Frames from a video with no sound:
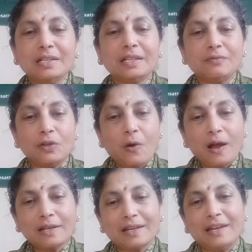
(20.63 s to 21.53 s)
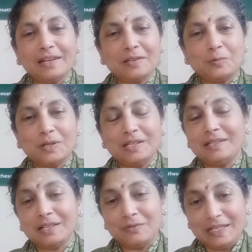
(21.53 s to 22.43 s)
that we all create the world
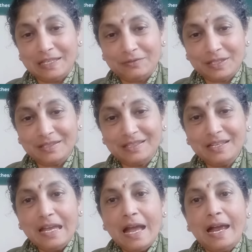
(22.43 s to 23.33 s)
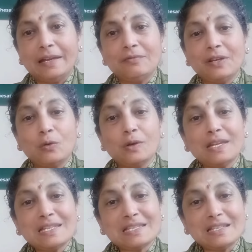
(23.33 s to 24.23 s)
that we live in, and we
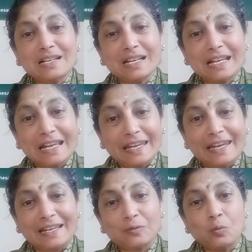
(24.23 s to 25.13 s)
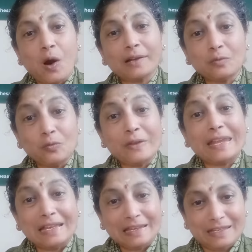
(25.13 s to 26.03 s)
only create what
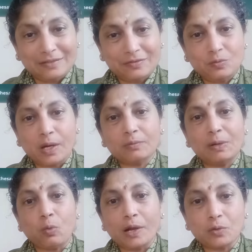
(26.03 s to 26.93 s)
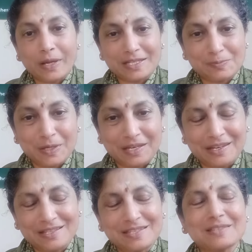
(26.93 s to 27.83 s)
we live, what we want to
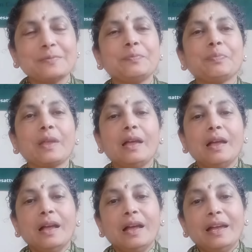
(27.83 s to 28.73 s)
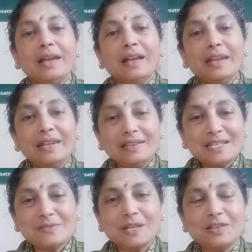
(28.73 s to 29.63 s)
experience. In
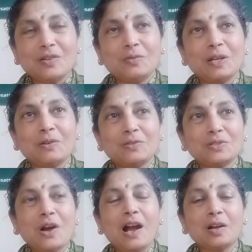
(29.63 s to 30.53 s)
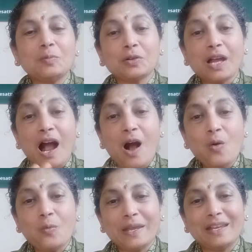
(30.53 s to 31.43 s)
this video, we are going to talk about
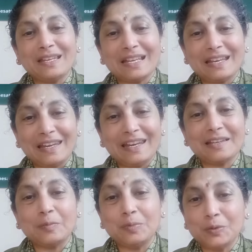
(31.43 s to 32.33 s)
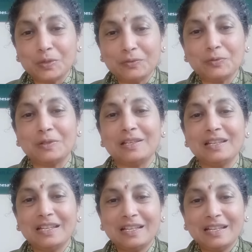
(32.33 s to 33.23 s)
how we can create a beautiful
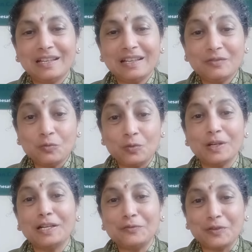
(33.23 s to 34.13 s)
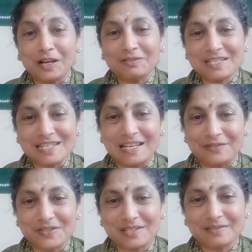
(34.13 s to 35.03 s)
world for
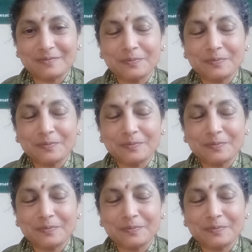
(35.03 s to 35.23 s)
ourselves.